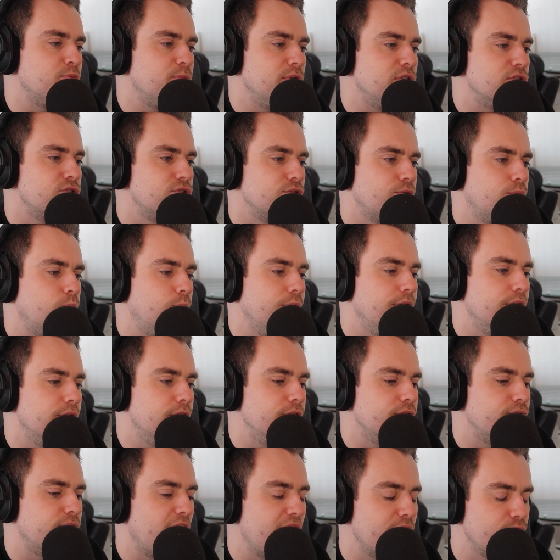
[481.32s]
been so
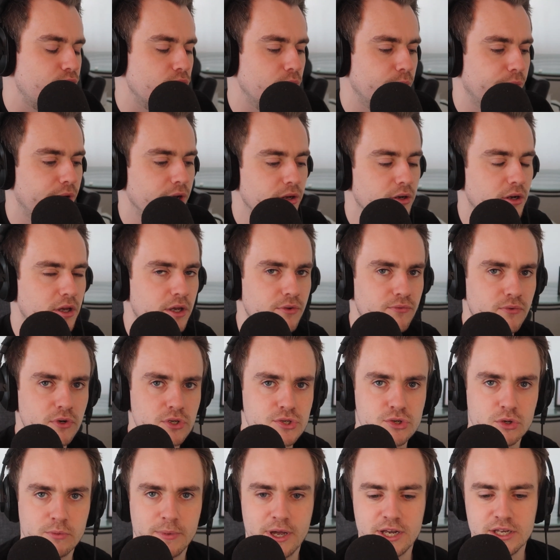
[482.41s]
weird for everyone for
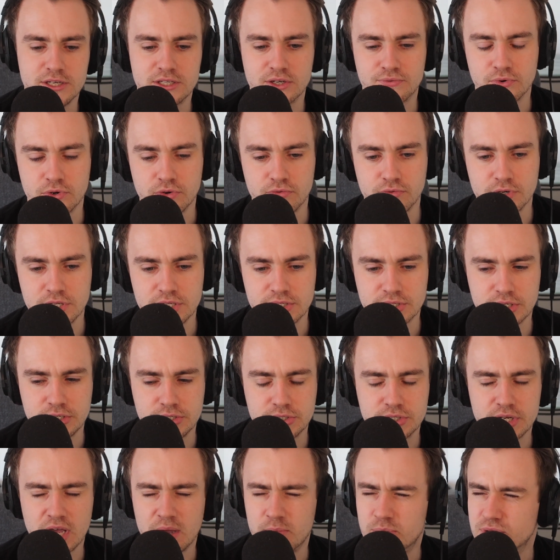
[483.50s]
so many different
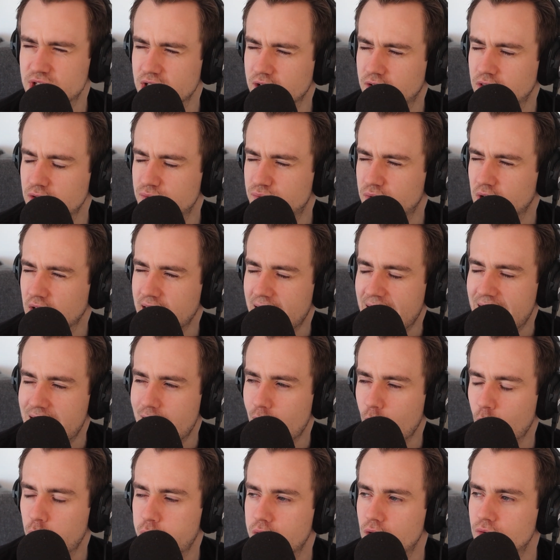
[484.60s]
reasons and particularly for like
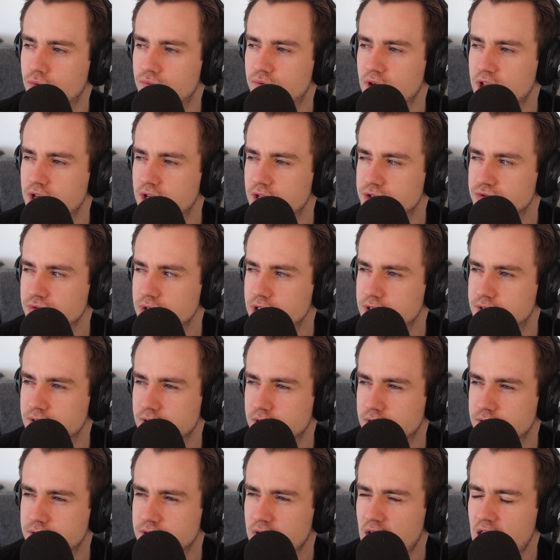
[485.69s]
health and fitness
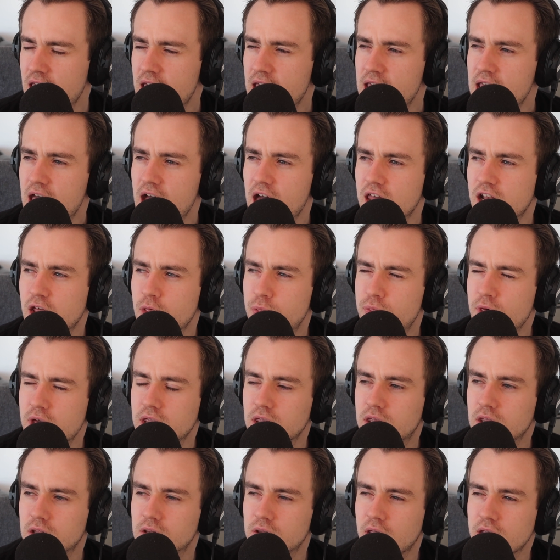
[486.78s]
reasons. And I
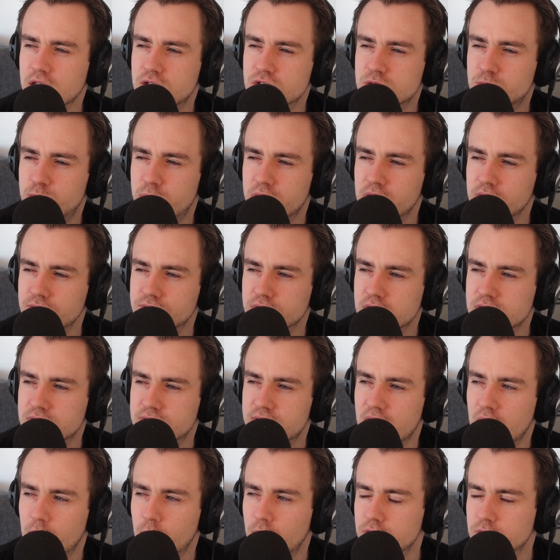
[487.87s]
think like just building into
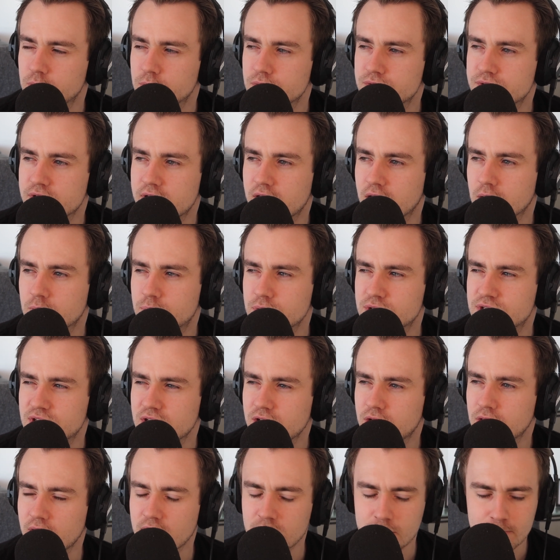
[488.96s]
that what you were saying,
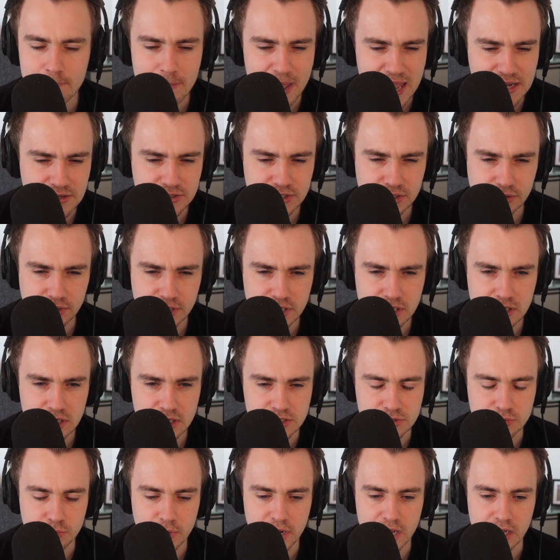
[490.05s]
particularly like mentally
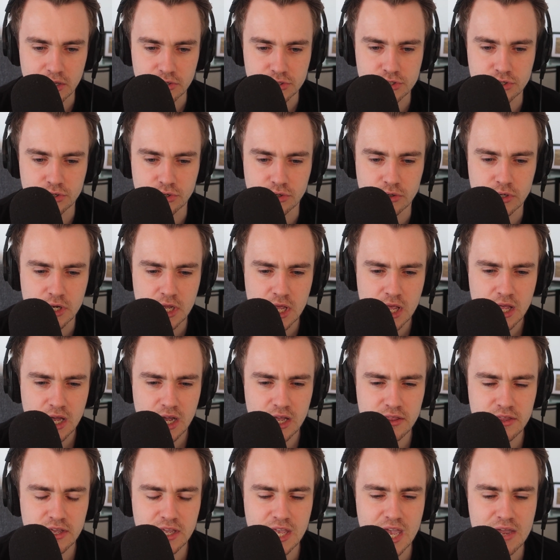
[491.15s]
as well. So
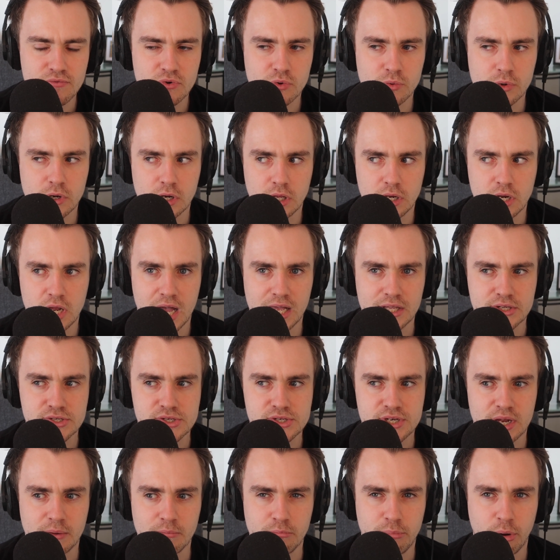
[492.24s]
I think everyone at
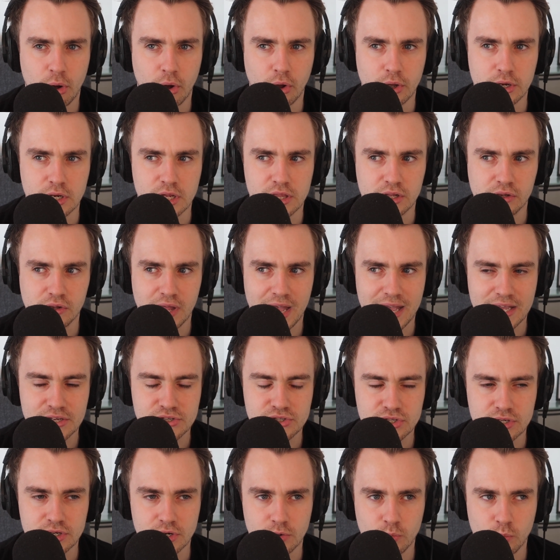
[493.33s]
some point in the
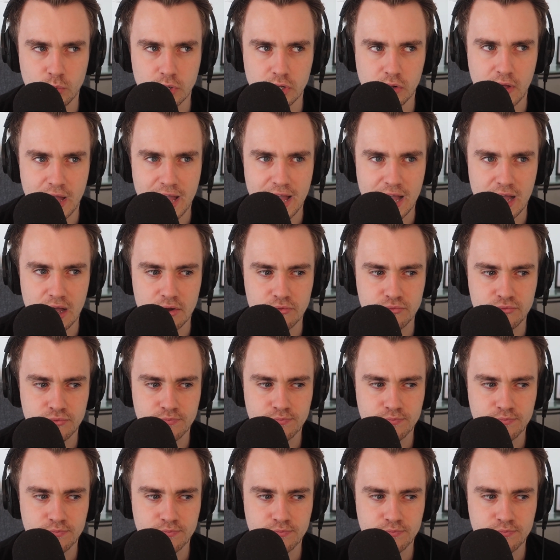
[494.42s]
last year will have